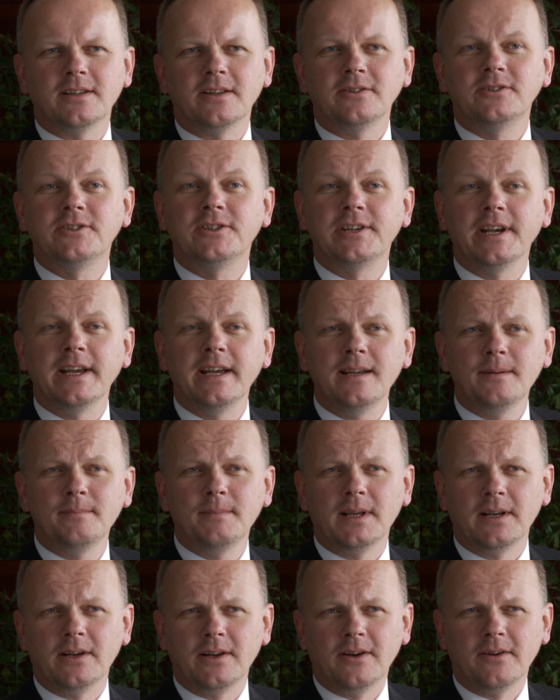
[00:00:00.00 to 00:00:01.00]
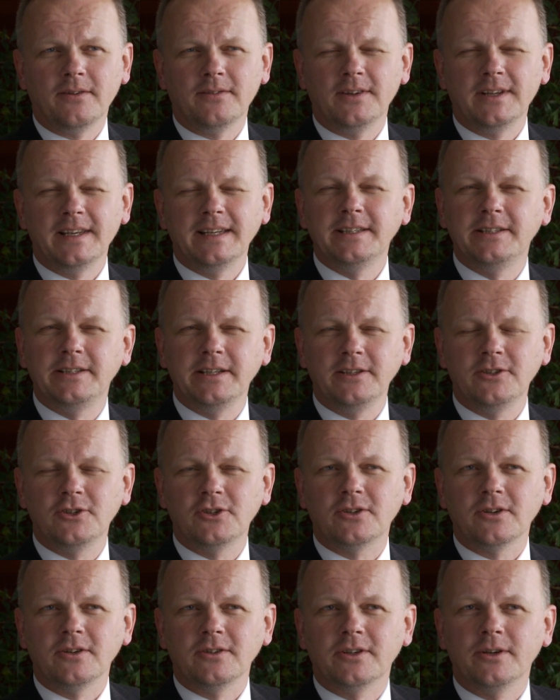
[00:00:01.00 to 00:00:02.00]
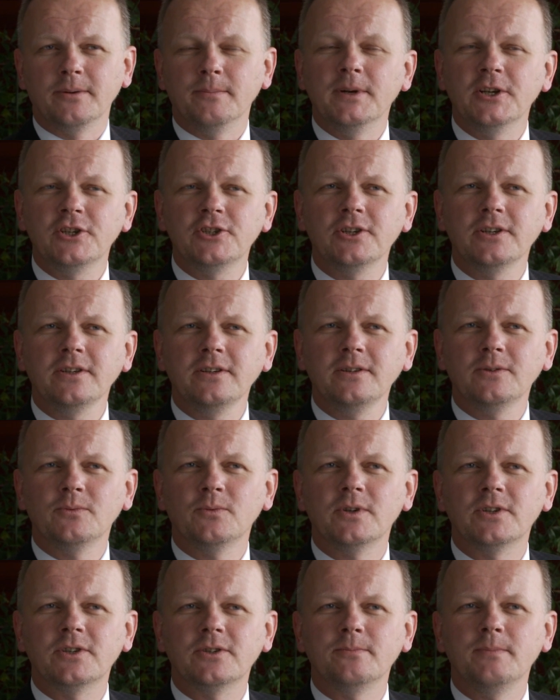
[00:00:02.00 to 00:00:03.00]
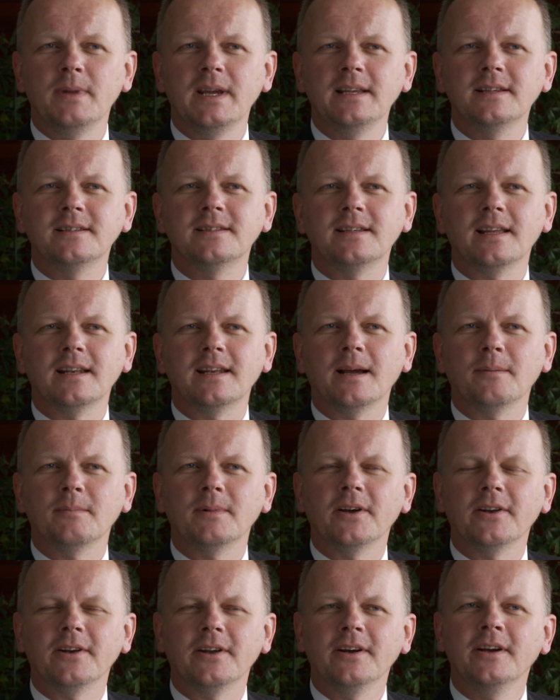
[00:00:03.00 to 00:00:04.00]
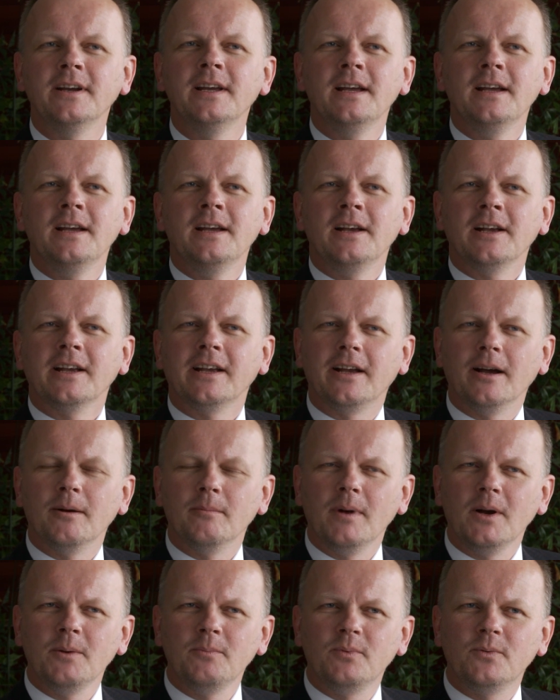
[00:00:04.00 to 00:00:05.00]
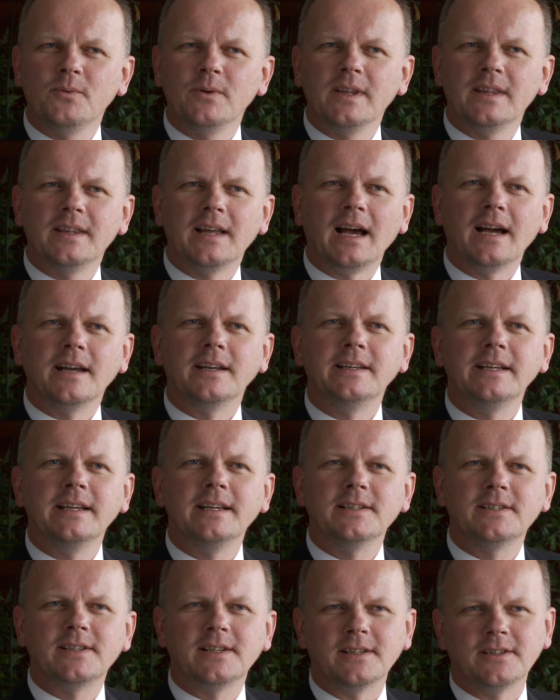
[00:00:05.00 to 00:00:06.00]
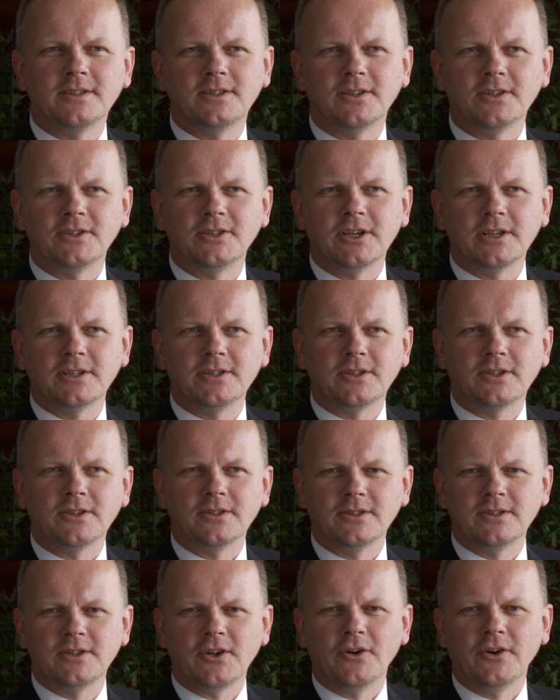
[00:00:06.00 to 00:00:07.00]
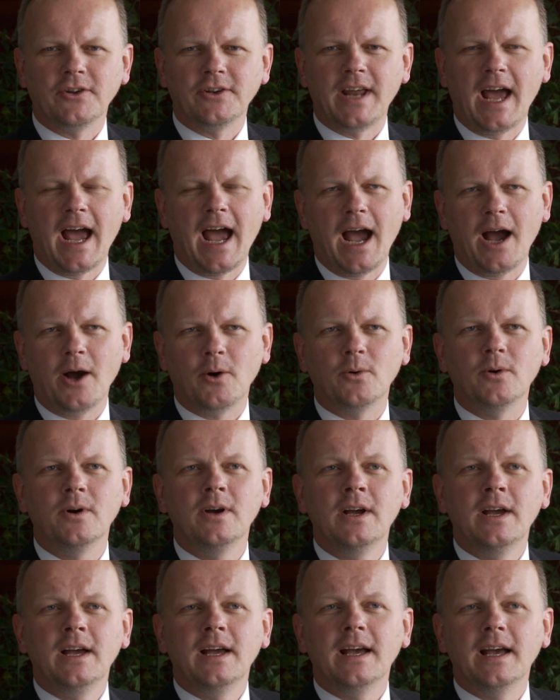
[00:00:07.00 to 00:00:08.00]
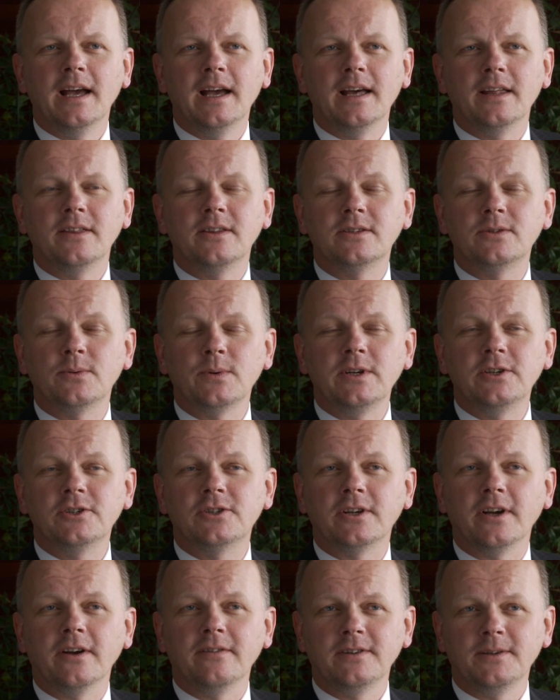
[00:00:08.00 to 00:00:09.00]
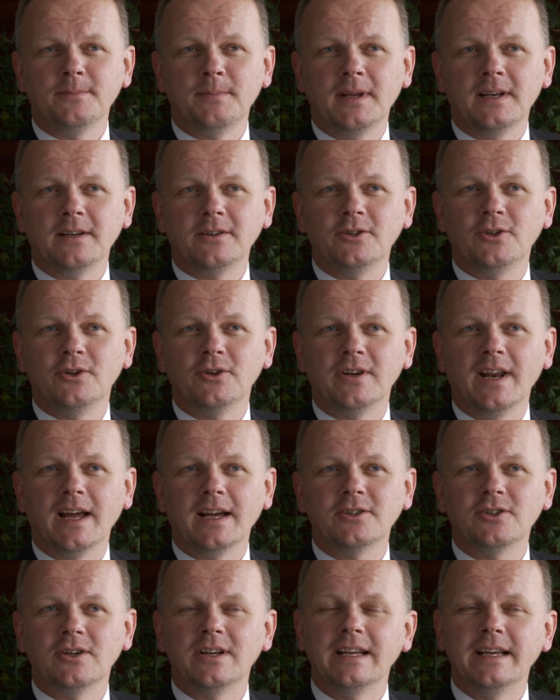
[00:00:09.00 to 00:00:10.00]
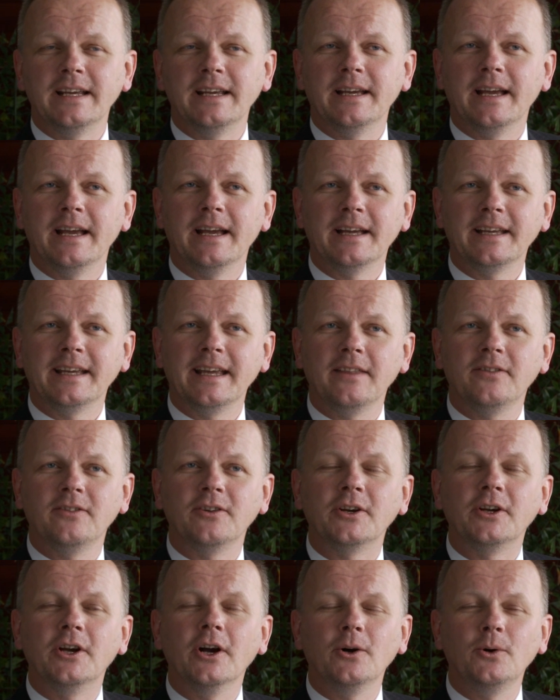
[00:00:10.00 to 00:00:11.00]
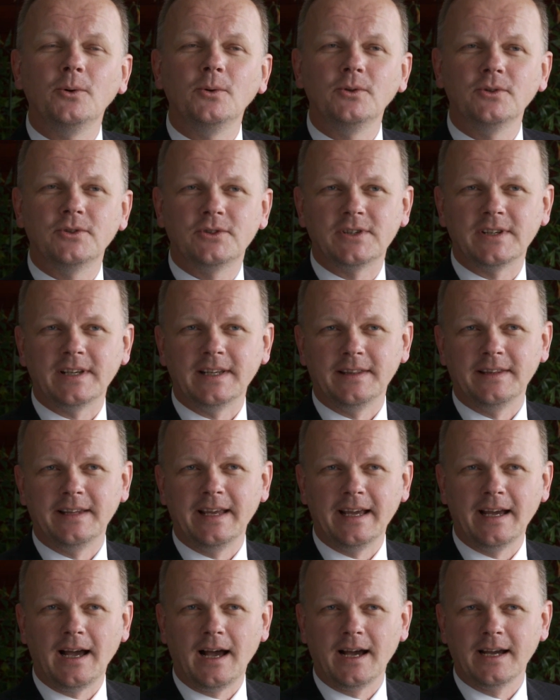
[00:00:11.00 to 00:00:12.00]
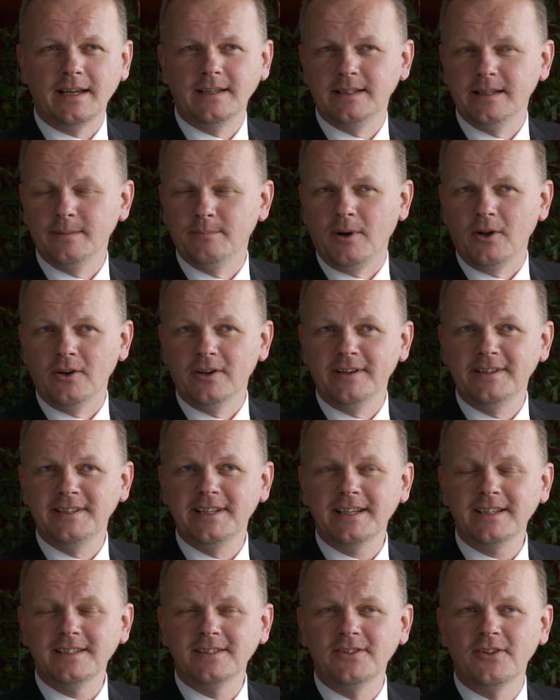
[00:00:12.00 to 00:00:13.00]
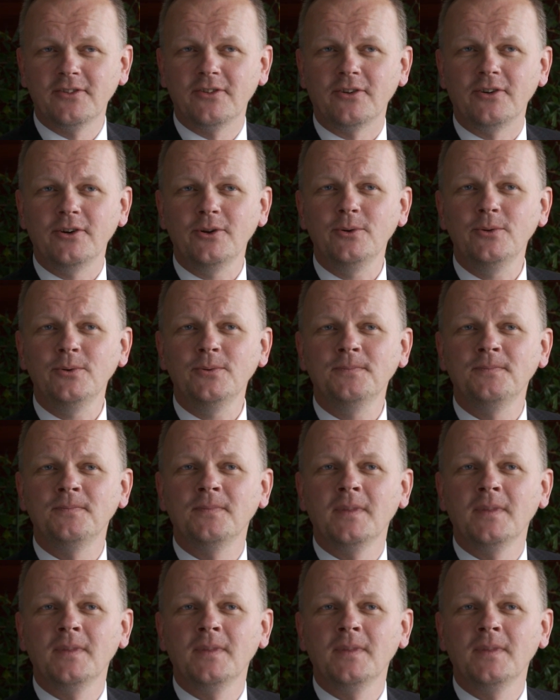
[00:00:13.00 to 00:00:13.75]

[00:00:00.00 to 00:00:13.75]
the chairman of the Digital Commission, which means that I'm going to come up with ideas and suggestions on how the Swedish government could actually get the goals in their IT politics through.